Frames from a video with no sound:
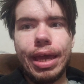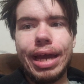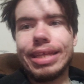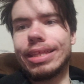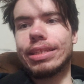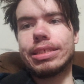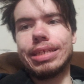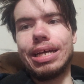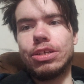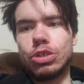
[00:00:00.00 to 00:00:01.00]
anything
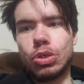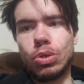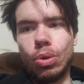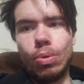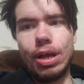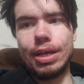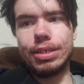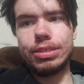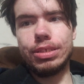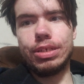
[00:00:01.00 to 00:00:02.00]
that's not
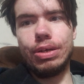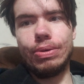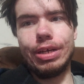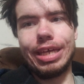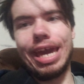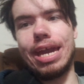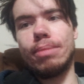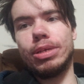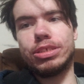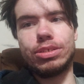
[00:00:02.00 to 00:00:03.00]
internalized. You know, a
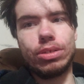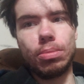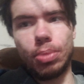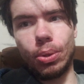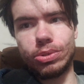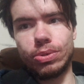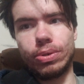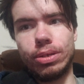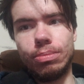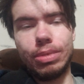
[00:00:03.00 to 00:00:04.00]
cam is still a
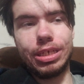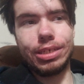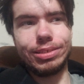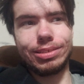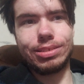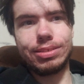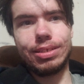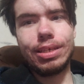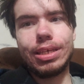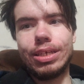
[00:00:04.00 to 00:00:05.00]
bolt-on because
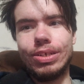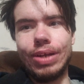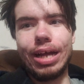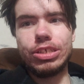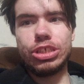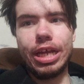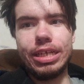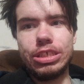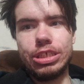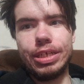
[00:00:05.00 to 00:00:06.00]
you're not
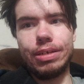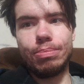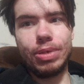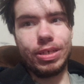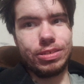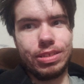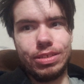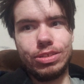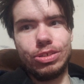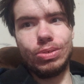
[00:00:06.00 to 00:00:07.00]
changing
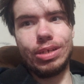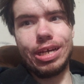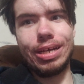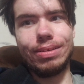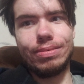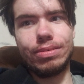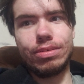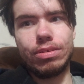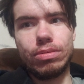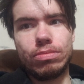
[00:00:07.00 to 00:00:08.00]
pistons. You're not
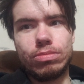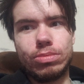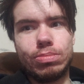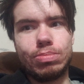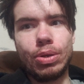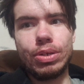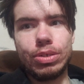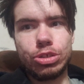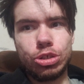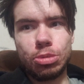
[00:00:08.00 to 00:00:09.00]
putting
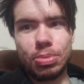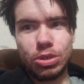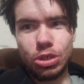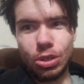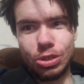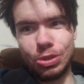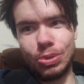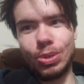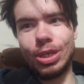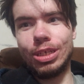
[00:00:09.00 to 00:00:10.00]
a
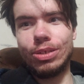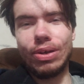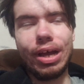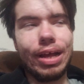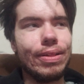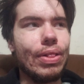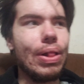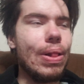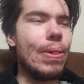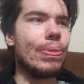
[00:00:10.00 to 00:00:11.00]
supercharger on it. You're not
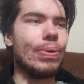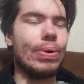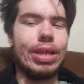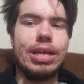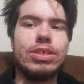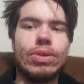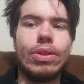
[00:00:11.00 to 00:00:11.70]
doing that.